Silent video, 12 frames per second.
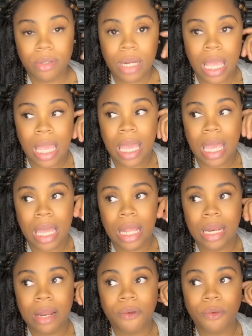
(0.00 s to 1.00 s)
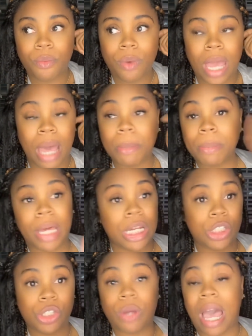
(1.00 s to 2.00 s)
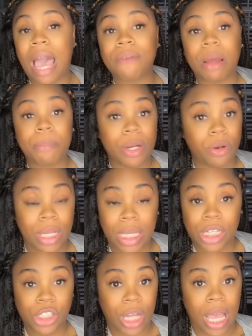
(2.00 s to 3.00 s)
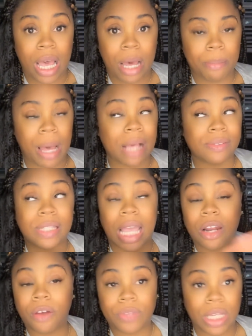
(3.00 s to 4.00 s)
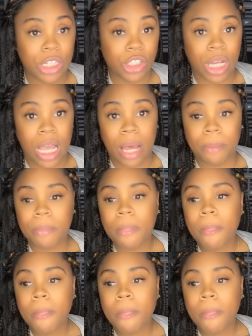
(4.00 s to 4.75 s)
And I'm going to be honest with you. I have not been on the Hinge app. I stayed off the Hinge app.